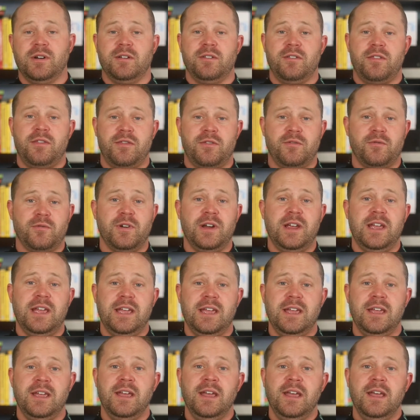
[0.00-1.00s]
And
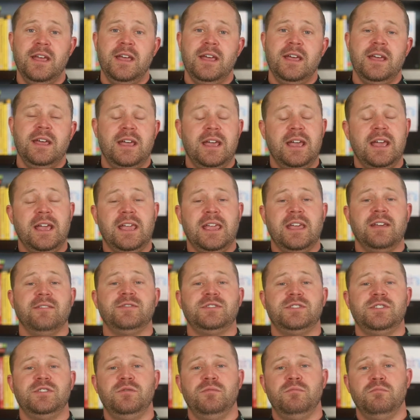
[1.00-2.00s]
three, it
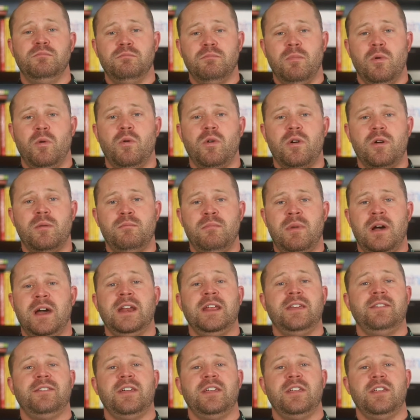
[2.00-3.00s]
gives you more
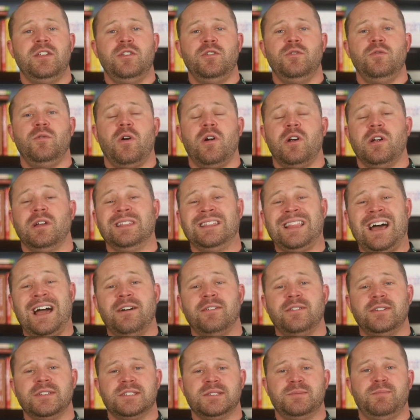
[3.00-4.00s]
money that you are
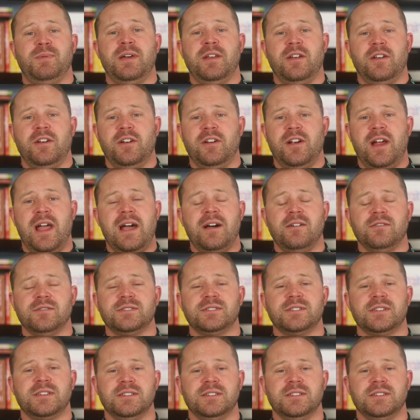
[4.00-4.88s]
allowed to spend on your house.